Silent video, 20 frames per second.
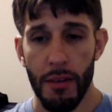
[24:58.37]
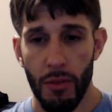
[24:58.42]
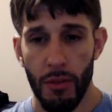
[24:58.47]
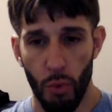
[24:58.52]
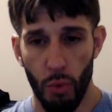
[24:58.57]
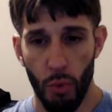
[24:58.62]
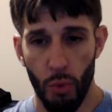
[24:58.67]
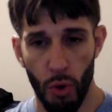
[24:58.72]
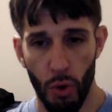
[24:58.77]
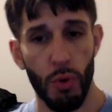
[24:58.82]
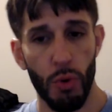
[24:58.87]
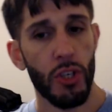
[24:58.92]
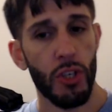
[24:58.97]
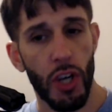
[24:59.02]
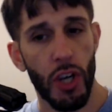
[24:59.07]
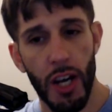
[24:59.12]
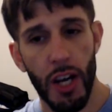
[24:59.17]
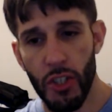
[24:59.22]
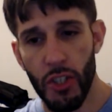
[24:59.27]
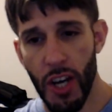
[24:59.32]
Ruined
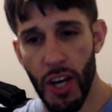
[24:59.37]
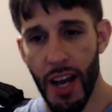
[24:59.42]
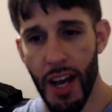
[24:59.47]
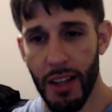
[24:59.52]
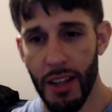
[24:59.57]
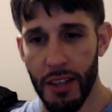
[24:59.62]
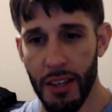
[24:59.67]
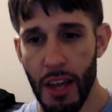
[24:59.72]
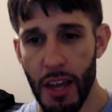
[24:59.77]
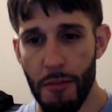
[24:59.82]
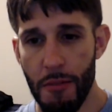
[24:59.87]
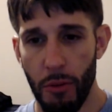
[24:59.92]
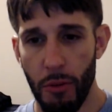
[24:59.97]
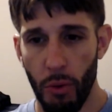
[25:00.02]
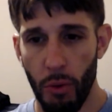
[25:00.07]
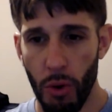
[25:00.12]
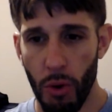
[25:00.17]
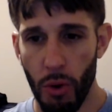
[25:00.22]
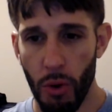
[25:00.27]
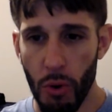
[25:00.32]
Josh Allen. They've
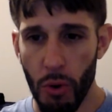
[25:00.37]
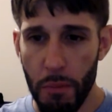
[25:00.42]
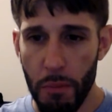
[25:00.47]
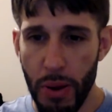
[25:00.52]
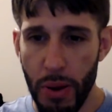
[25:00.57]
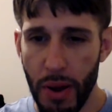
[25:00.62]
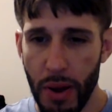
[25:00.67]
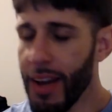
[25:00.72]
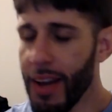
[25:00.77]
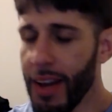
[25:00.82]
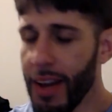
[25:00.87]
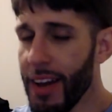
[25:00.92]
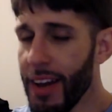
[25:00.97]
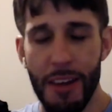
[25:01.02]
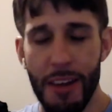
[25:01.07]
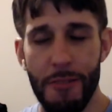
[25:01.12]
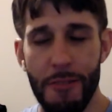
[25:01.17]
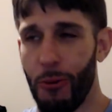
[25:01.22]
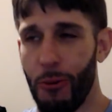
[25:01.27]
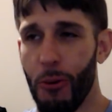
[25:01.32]
ruined
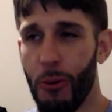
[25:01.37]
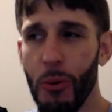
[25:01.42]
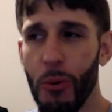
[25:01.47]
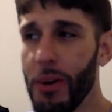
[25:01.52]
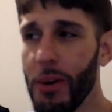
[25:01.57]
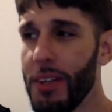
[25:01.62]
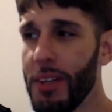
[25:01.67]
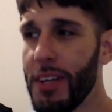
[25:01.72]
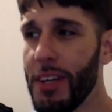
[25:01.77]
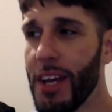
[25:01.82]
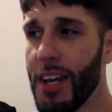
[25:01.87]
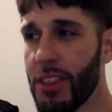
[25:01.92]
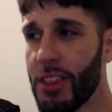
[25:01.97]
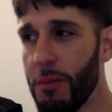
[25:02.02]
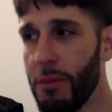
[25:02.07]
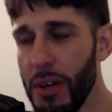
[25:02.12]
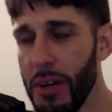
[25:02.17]
Nathan